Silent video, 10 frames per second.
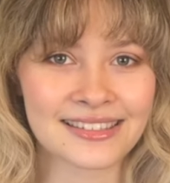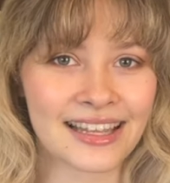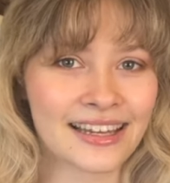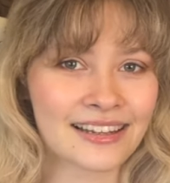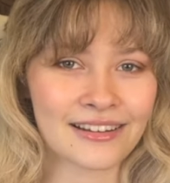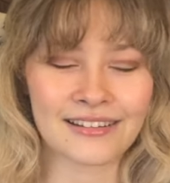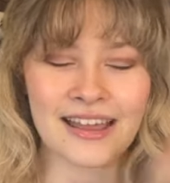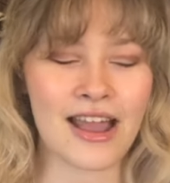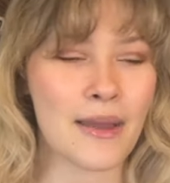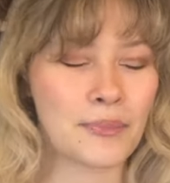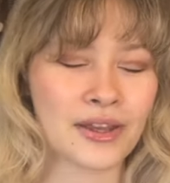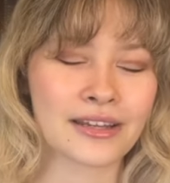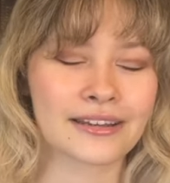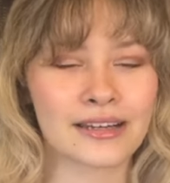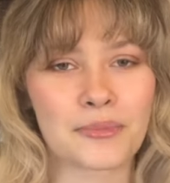like,
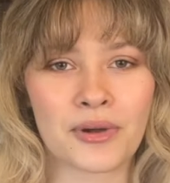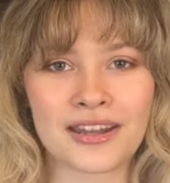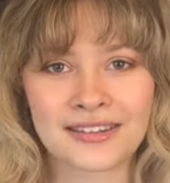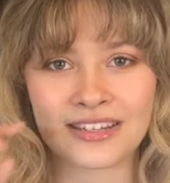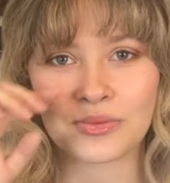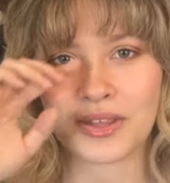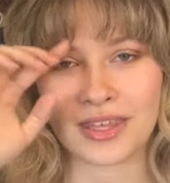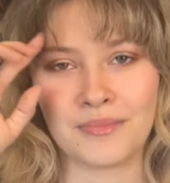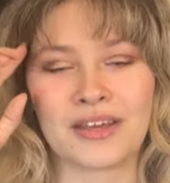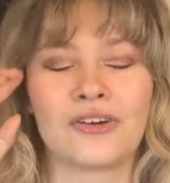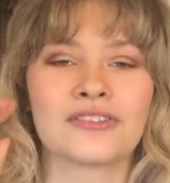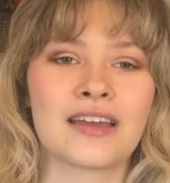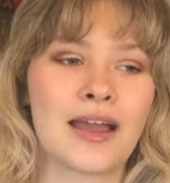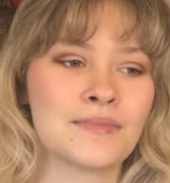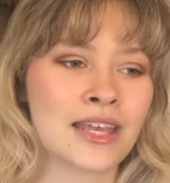epic apprentice with him at all
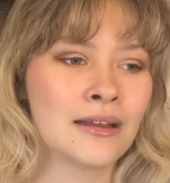times.